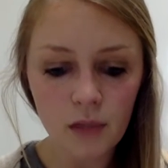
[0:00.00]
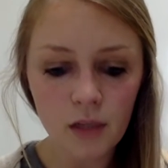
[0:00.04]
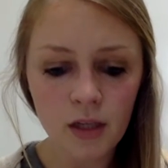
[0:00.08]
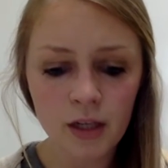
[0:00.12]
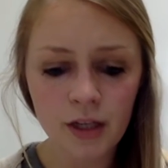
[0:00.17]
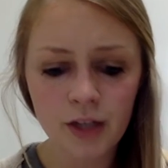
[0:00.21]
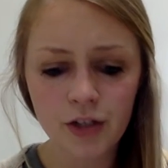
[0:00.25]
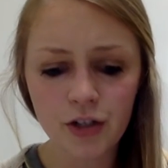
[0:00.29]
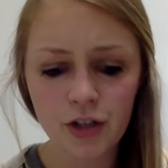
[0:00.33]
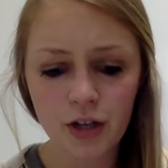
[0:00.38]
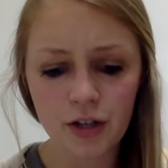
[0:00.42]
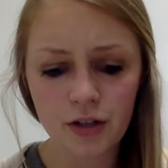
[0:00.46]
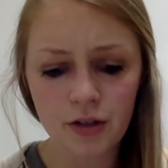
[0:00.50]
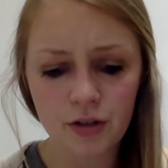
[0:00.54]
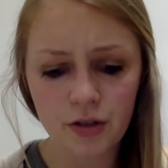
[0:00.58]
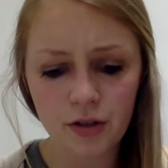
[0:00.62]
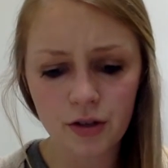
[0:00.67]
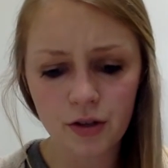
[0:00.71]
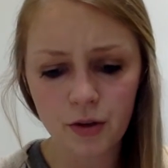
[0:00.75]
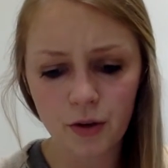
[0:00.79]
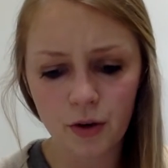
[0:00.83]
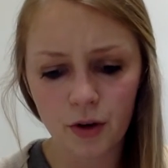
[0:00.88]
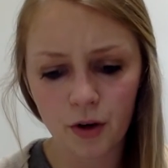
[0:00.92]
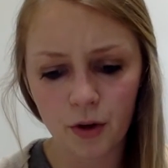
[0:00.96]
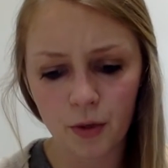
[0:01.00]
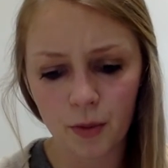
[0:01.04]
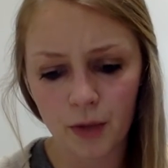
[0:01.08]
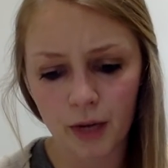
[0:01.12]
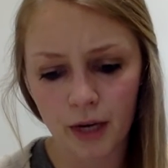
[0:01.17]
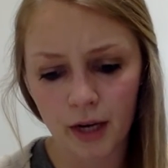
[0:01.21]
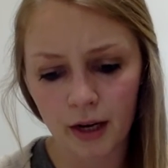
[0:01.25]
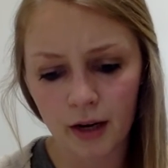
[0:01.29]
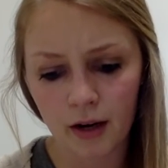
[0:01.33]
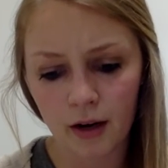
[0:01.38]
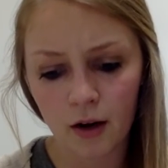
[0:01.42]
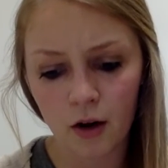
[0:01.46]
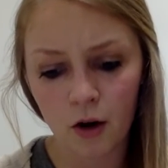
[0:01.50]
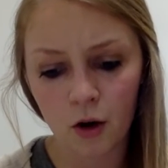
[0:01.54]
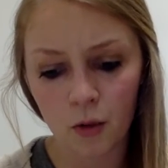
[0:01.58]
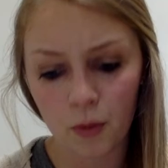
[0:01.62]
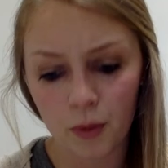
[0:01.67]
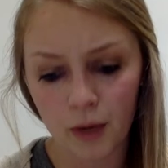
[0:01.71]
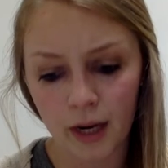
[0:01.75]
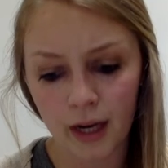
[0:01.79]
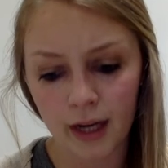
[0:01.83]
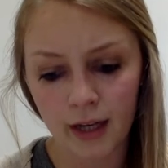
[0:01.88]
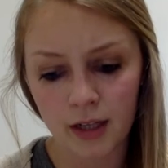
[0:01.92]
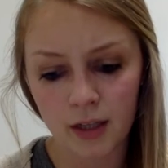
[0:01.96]
He judged the door
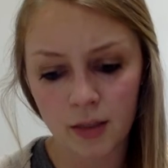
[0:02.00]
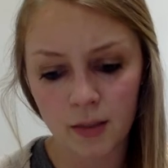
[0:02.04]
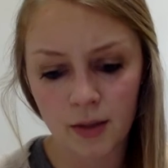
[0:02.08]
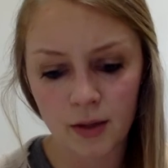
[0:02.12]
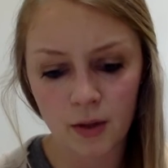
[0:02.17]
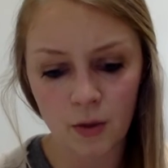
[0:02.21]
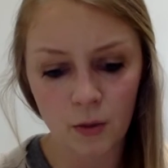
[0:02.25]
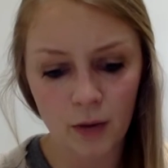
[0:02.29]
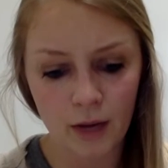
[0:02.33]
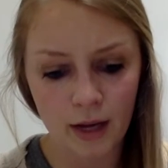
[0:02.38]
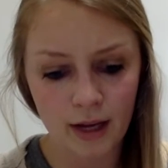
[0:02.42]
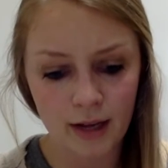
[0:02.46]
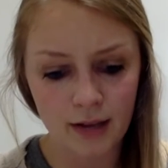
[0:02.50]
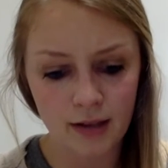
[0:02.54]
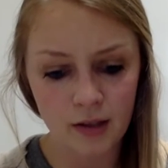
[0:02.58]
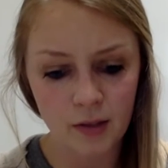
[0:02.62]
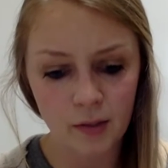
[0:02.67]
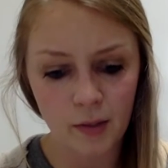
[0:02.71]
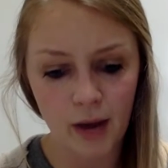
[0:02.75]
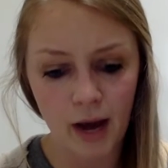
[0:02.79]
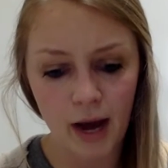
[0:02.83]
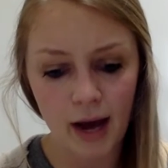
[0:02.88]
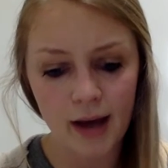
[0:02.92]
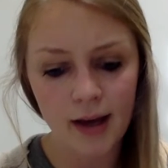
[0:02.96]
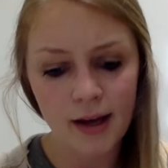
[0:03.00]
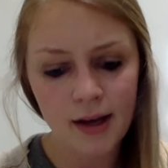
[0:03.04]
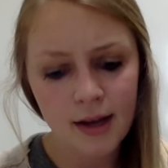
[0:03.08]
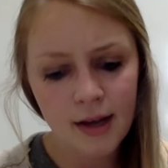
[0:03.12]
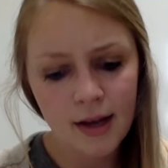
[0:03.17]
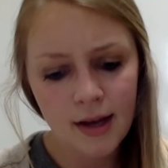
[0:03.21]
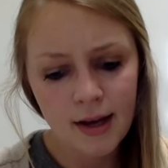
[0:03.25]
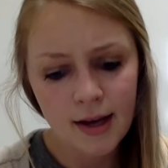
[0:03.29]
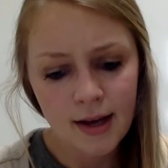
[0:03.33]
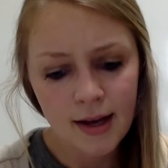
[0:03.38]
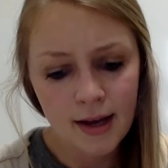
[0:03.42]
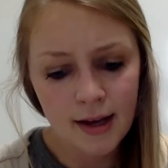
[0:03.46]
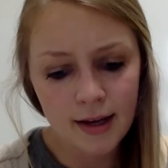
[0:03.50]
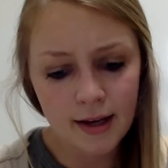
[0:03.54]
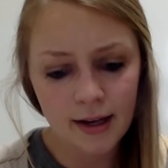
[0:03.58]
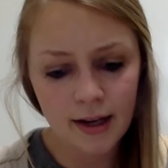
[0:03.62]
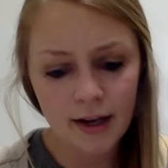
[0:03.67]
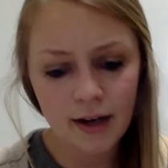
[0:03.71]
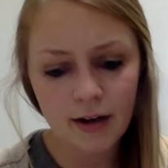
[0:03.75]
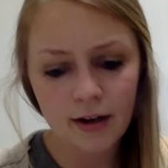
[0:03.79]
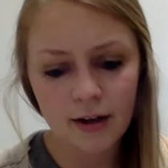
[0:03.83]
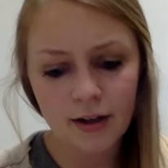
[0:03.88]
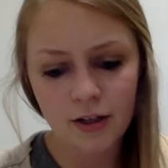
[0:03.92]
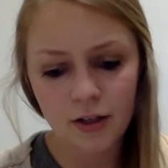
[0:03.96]
opening to be the weakest spot, and
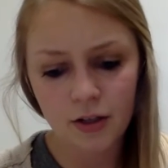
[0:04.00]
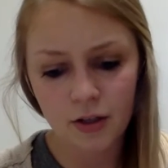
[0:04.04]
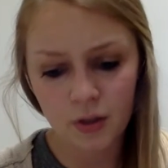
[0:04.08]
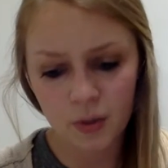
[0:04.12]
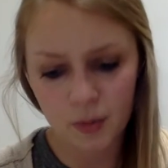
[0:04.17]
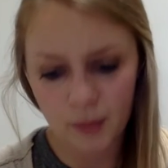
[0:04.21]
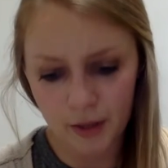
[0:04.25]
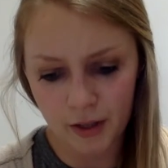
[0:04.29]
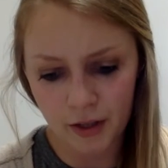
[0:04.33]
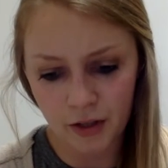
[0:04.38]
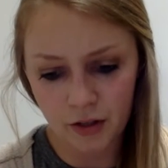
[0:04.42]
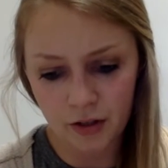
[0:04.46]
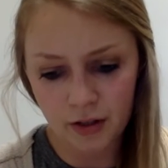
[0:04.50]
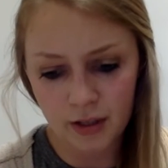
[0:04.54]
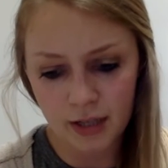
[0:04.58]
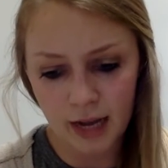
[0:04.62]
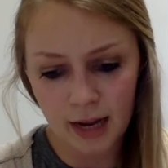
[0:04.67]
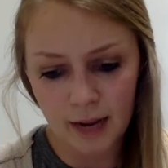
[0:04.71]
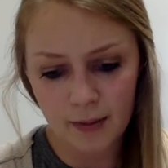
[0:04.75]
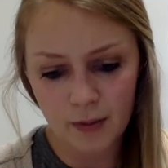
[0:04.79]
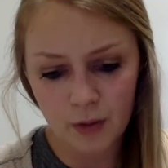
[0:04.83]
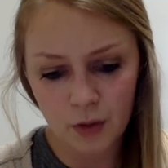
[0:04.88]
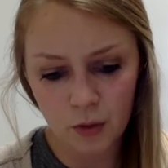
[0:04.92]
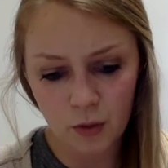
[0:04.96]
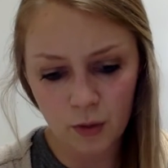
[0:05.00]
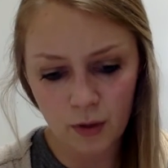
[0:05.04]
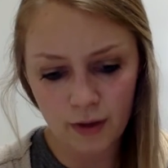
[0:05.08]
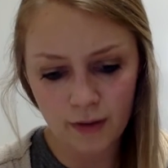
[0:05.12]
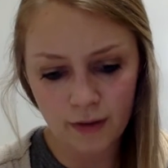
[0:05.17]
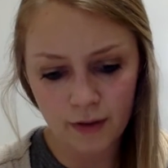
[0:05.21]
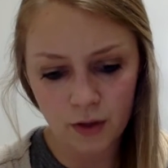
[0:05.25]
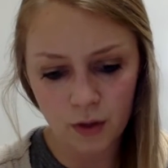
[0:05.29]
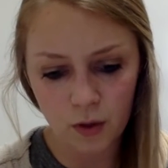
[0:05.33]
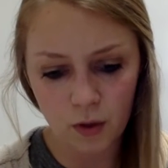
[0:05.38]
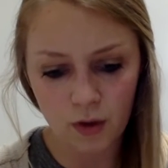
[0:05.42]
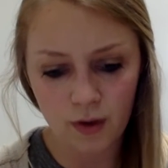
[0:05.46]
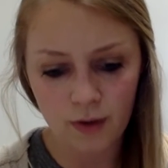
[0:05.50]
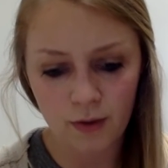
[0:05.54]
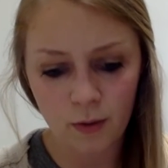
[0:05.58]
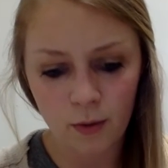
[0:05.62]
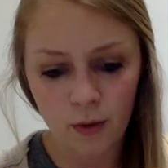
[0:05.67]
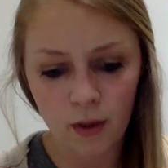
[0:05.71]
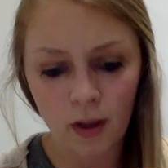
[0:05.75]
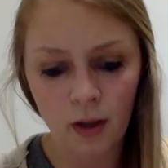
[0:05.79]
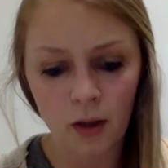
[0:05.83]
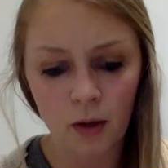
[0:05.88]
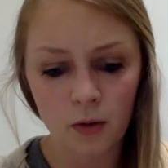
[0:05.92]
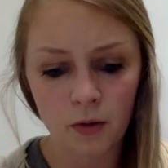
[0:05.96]
here he took special time to weave a door of
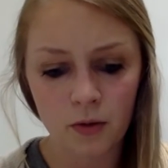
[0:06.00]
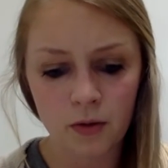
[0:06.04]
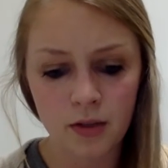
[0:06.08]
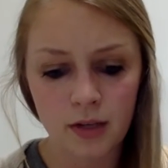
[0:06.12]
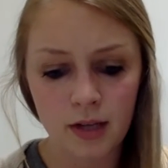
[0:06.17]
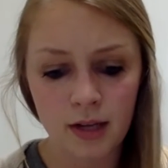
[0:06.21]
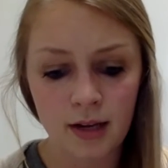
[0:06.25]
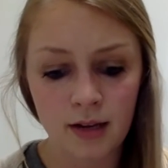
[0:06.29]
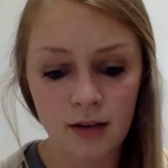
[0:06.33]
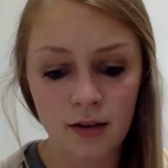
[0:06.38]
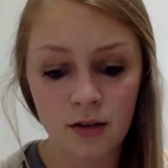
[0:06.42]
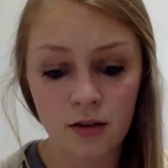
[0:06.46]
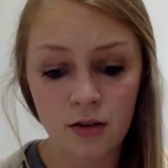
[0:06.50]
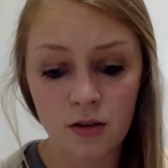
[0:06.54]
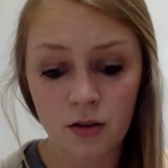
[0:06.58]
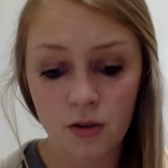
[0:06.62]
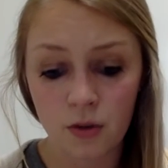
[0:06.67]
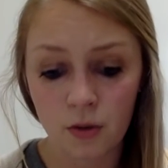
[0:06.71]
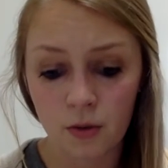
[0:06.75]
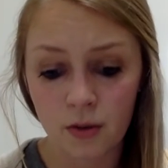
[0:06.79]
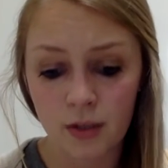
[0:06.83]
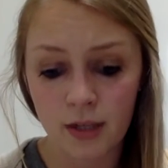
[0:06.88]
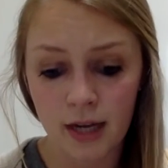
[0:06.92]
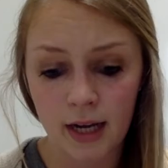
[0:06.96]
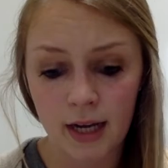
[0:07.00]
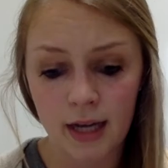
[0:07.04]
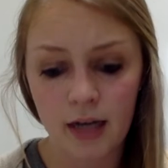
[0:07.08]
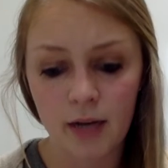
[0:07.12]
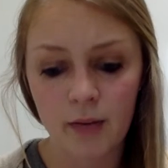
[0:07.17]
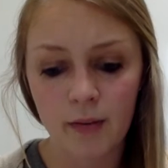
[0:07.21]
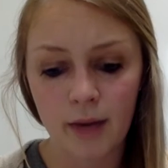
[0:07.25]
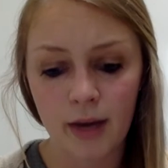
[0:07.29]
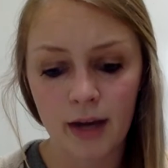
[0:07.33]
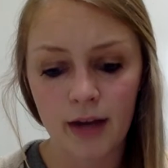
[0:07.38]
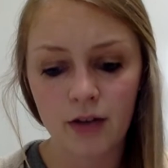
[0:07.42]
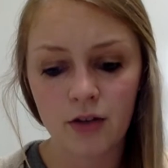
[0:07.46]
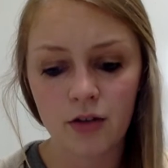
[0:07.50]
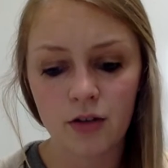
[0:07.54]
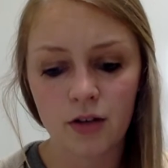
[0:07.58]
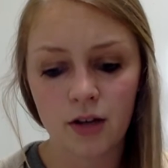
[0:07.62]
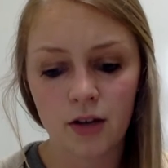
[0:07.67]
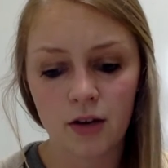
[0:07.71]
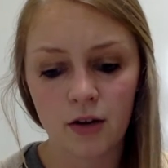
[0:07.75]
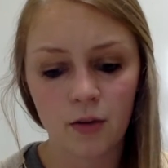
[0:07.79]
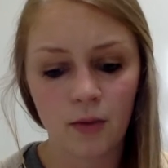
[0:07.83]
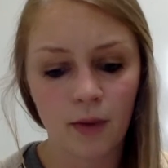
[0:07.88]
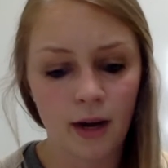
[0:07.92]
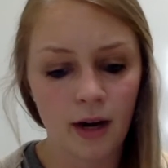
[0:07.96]
willows in so tight a mesh
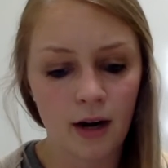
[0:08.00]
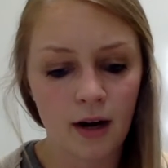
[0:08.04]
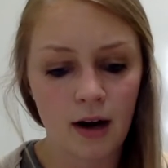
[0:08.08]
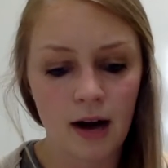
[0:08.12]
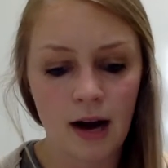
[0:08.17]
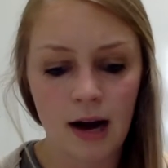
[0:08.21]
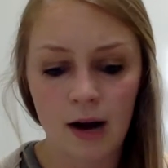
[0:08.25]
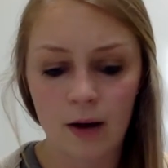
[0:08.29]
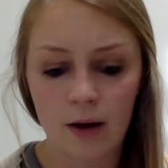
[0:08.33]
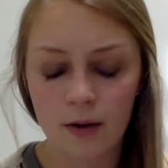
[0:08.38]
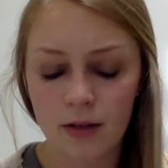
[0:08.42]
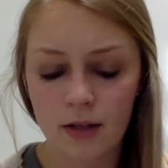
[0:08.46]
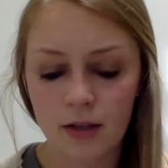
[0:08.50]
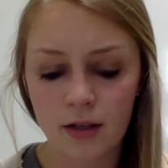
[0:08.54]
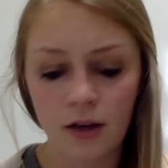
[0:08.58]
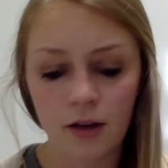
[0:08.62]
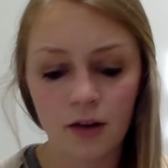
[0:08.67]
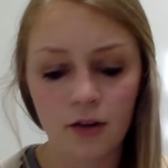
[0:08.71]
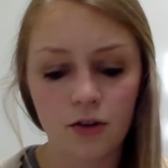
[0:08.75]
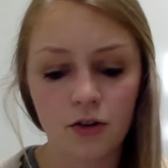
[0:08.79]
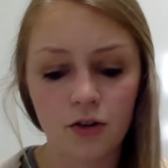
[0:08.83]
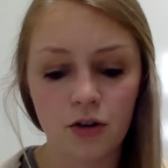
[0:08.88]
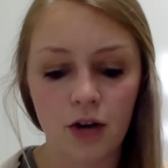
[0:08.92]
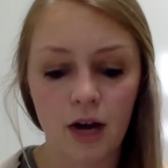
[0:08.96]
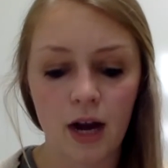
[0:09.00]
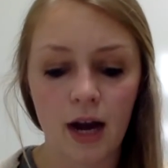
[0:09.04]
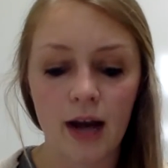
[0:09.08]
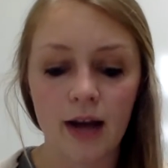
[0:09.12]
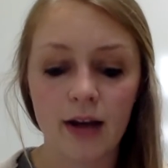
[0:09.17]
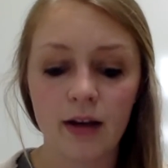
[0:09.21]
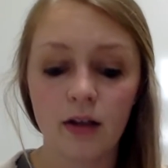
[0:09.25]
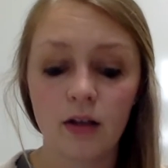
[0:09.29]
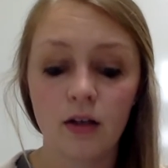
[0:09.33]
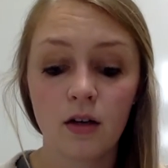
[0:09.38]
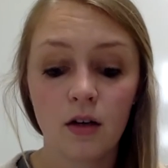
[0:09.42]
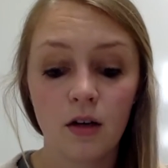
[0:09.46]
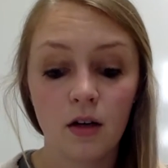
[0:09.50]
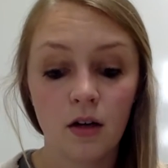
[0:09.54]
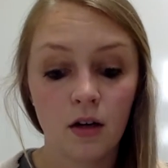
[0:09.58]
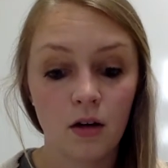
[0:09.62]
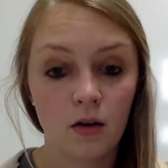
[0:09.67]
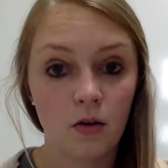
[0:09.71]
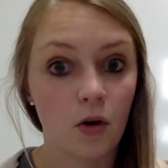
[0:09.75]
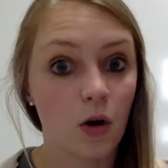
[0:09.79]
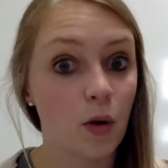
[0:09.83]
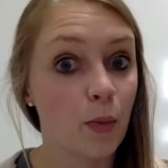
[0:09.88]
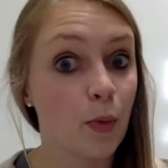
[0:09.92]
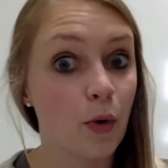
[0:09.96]
that no matter how a skunk tried,
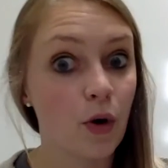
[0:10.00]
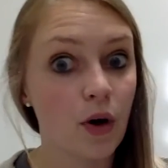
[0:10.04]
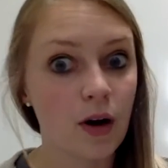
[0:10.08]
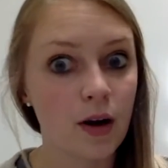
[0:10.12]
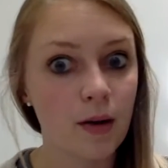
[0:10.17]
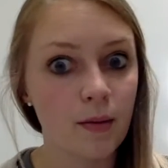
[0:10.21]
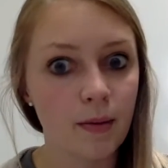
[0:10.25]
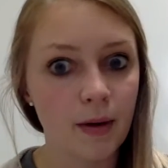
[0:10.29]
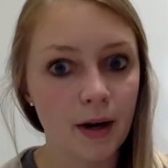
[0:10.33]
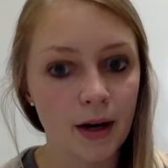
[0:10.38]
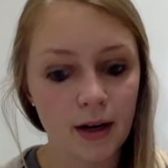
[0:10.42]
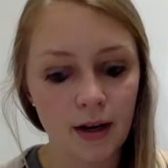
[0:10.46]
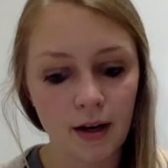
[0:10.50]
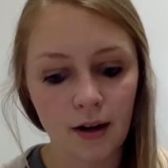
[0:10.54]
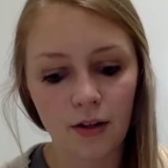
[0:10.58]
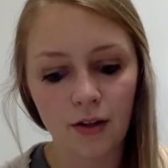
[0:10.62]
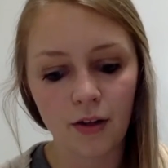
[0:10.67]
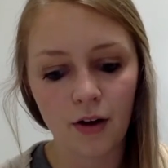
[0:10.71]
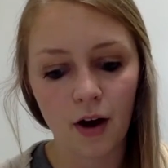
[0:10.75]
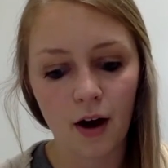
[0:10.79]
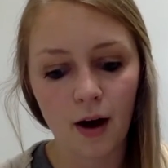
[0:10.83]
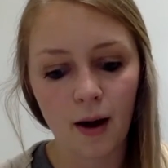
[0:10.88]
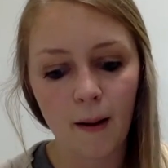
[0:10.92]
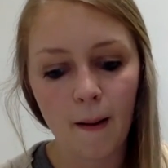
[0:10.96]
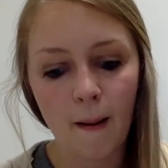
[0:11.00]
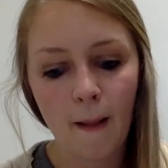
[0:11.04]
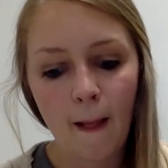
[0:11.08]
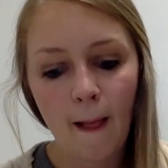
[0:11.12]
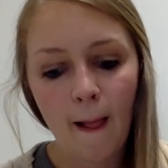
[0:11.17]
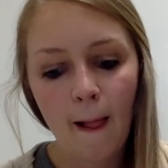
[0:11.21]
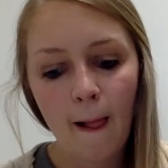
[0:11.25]
or a porcupine, he thought,